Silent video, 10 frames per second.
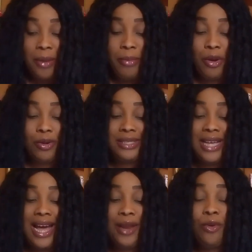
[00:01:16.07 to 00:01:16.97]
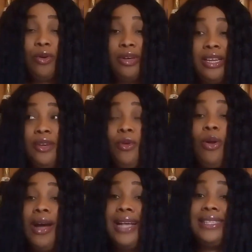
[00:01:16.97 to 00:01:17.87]
because they no
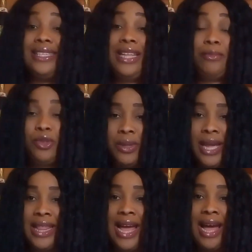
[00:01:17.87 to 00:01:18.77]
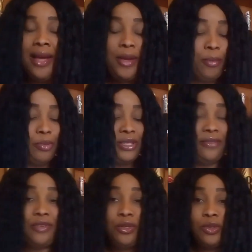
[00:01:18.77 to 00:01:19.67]
longer see them together,
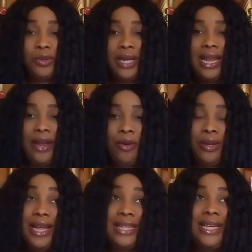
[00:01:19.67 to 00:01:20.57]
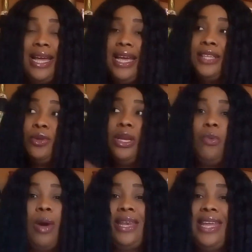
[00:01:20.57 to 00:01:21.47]
putting video together and all that. It's only
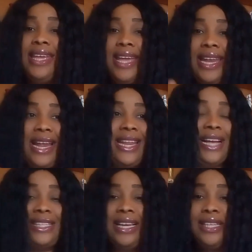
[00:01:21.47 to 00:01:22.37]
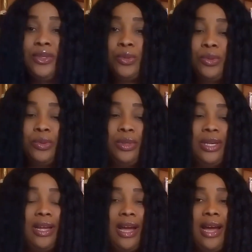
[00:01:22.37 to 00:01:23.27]
when they hear that there is a little
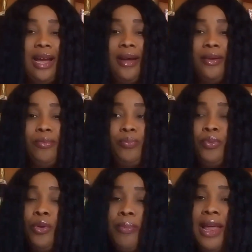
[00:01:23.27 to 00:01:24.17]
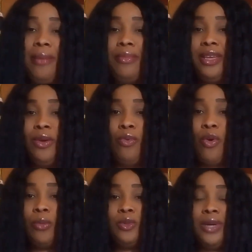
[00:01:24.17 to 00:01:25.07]
problem, they
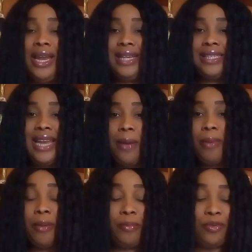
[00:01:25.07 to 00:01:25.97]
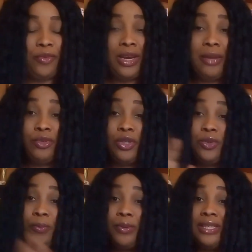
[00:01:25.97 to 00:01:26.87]
will come together, snap and put for them
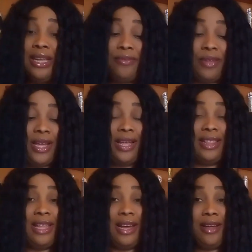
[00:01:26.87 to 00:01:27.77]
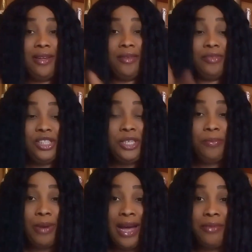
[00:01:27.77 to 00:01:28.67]
just to preserve the
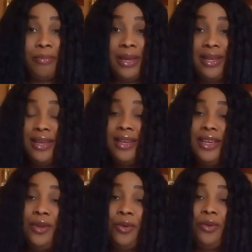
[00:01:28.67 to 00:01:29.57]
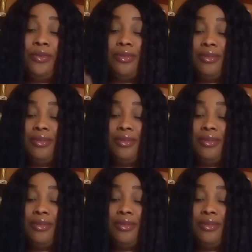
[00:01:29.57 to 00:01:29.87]
ship and be, you know,